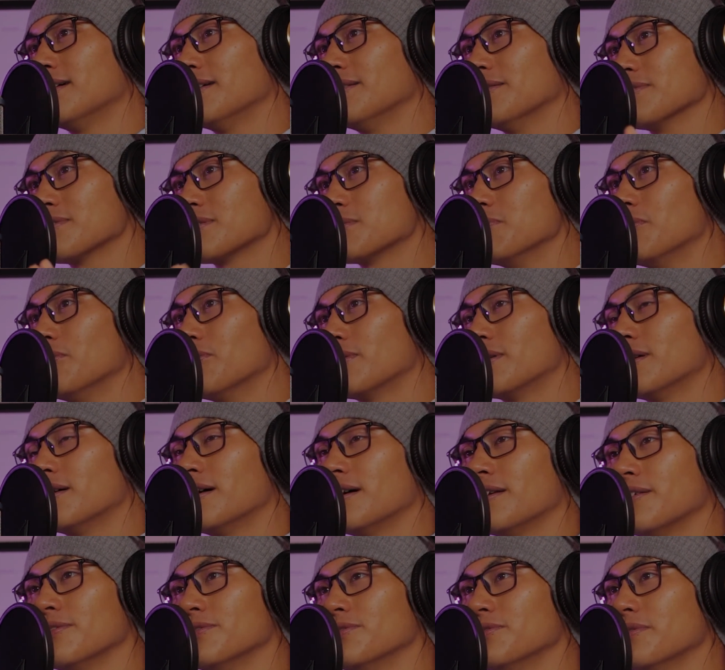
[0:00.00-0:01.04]
I don't smoke.
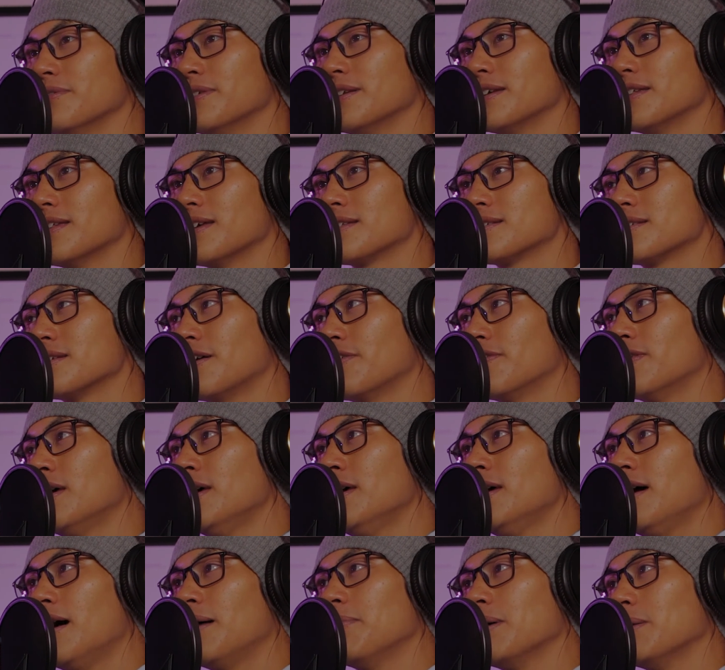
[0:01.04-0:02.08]
I don't do any of that stuff.
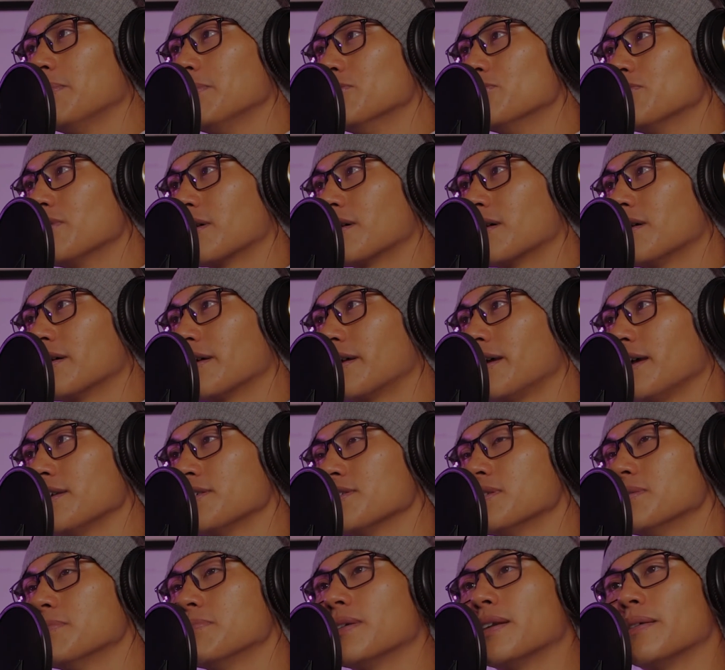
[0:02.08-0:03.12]
I maybe drink on
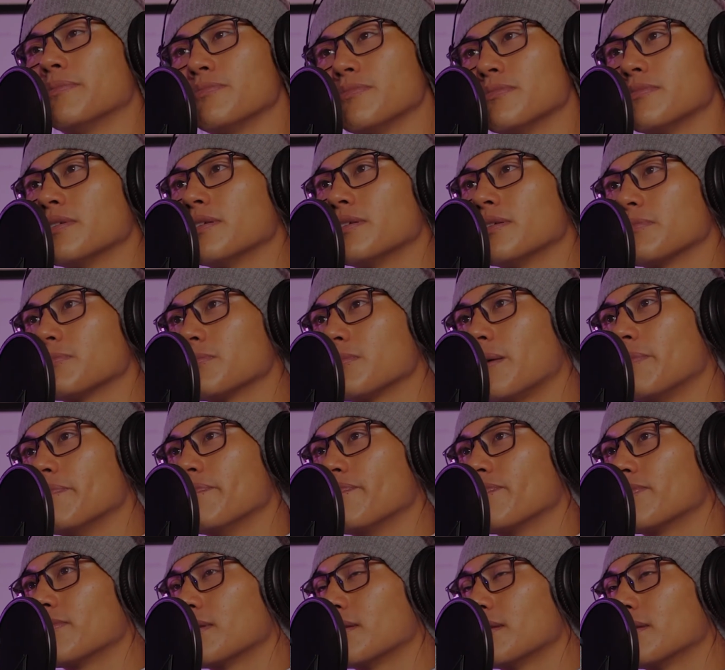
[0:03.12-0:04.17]
occasion, but
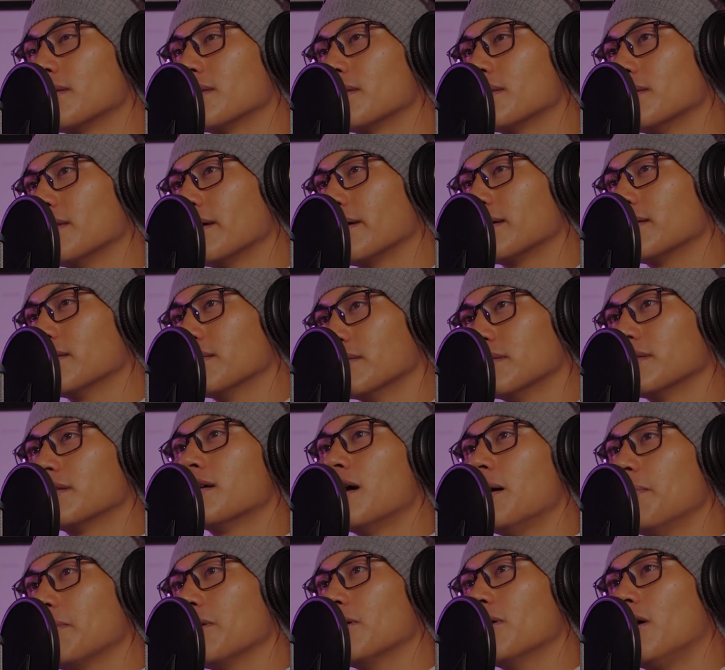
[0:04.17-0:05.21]
I'm like
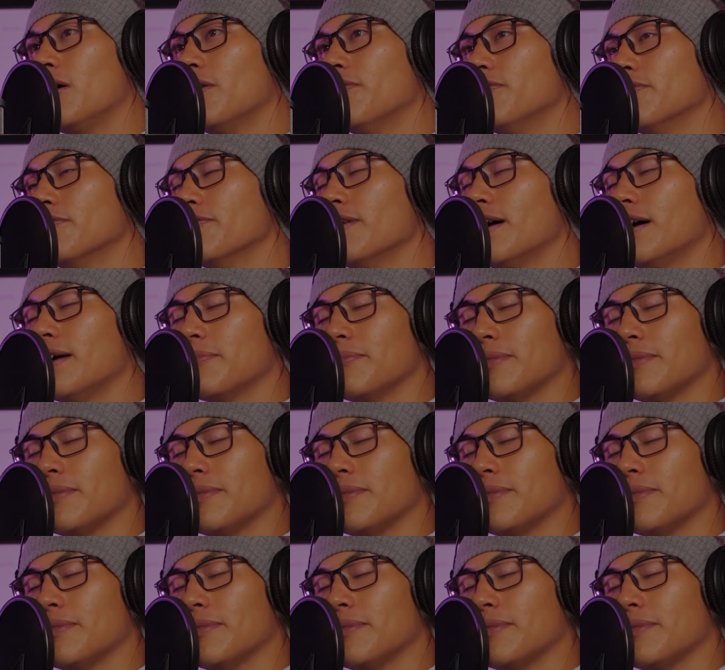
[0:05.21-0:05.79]
coming off of that.